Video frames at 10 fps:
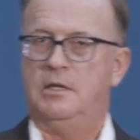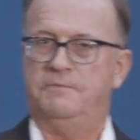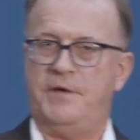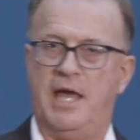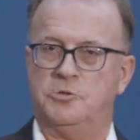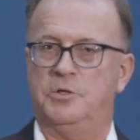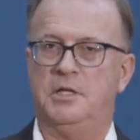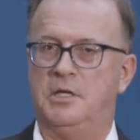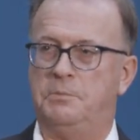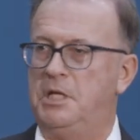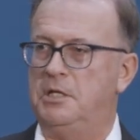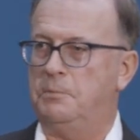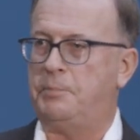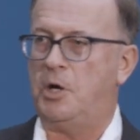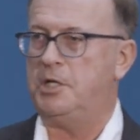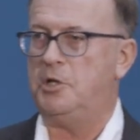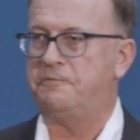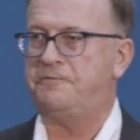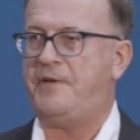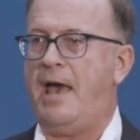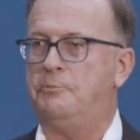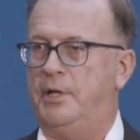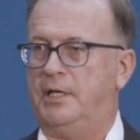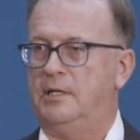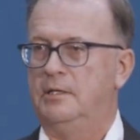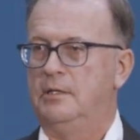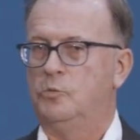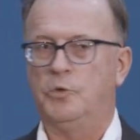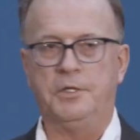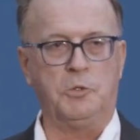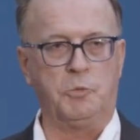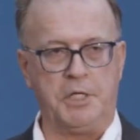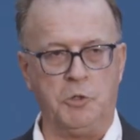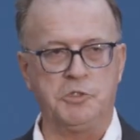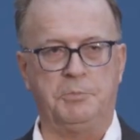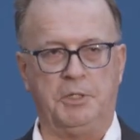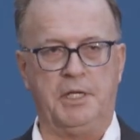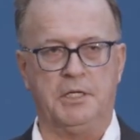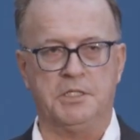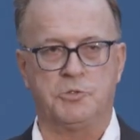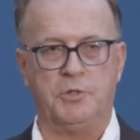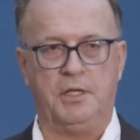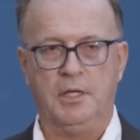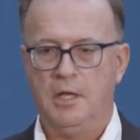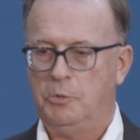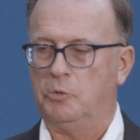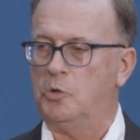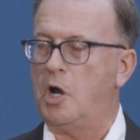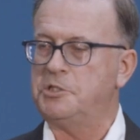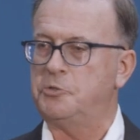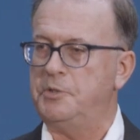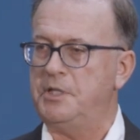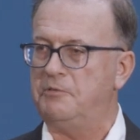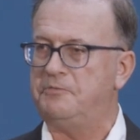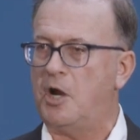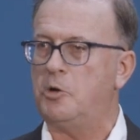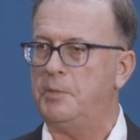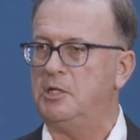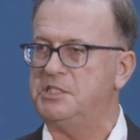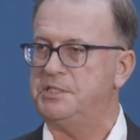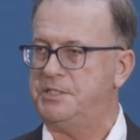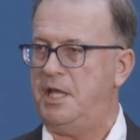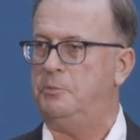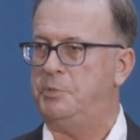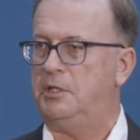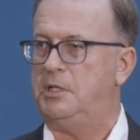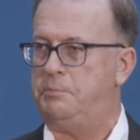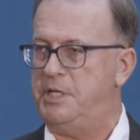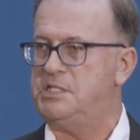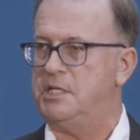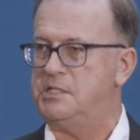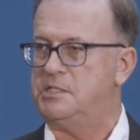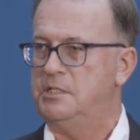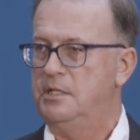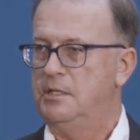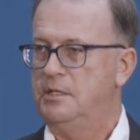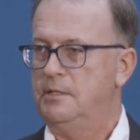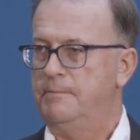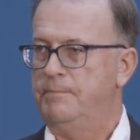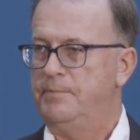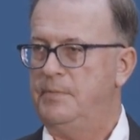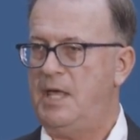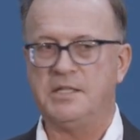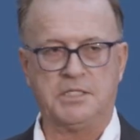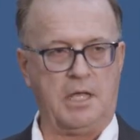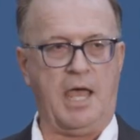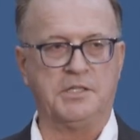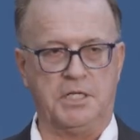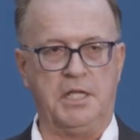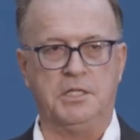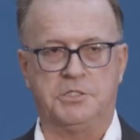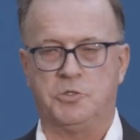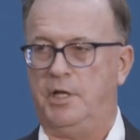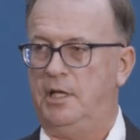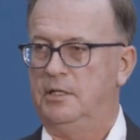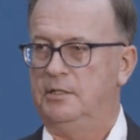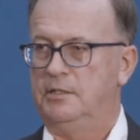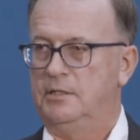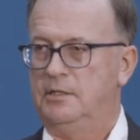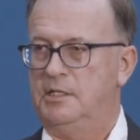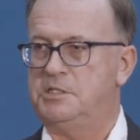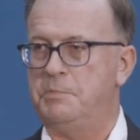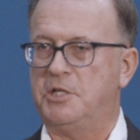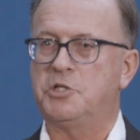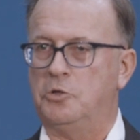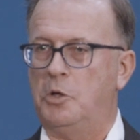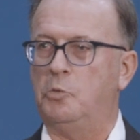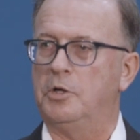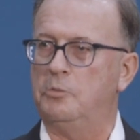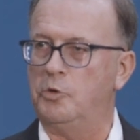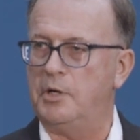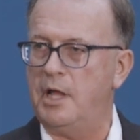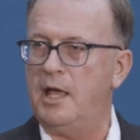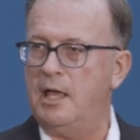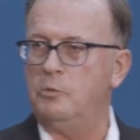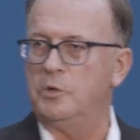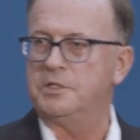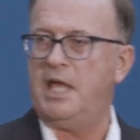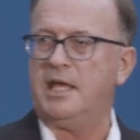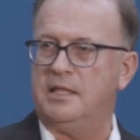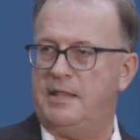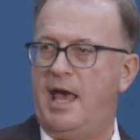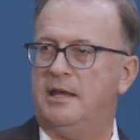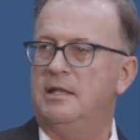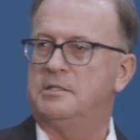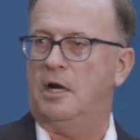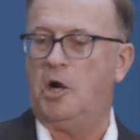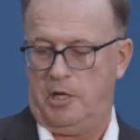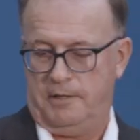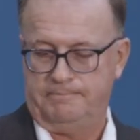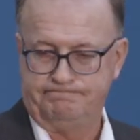Factor it into part of your fabric. We're in the reusable industry, but we're also in the environmental sustainability business as an industry. Let's make sure that we're taking that to heart.